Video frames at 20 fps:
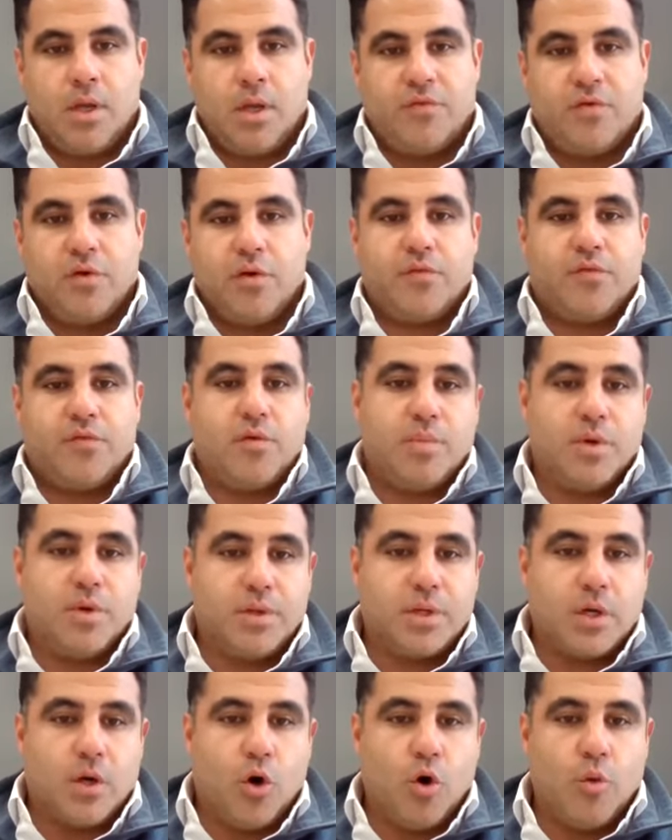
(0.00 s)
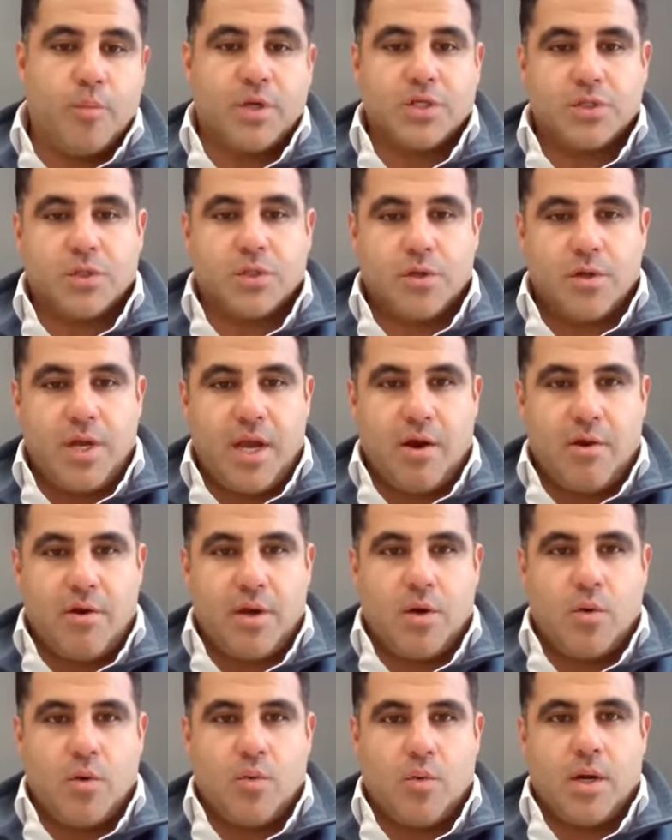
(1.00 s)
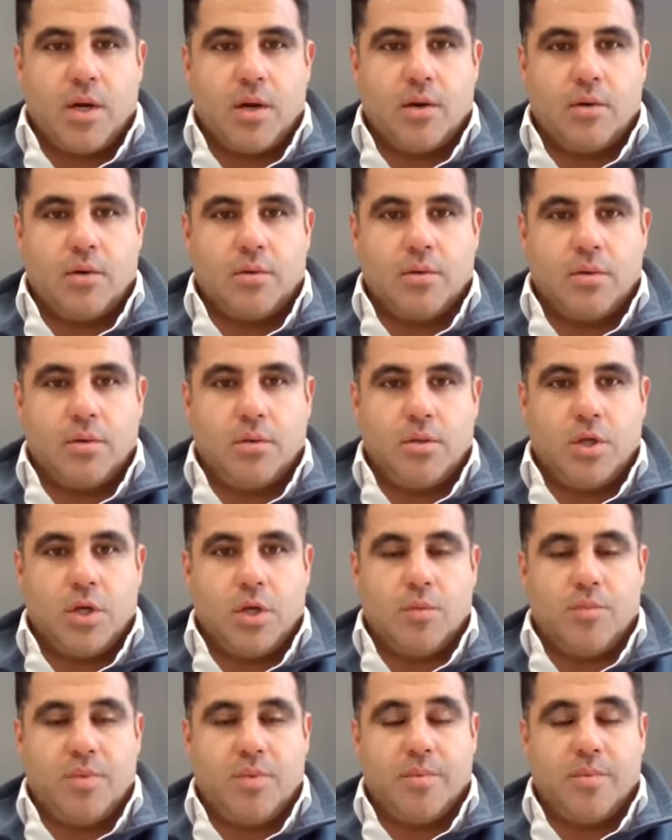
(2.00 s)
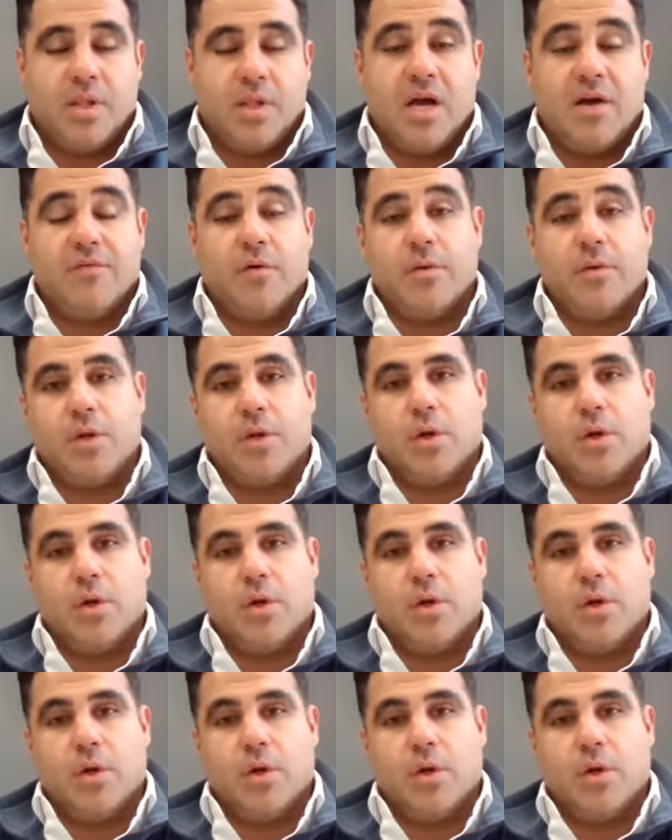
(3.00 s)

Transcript: if you're building a home in a certain area where people have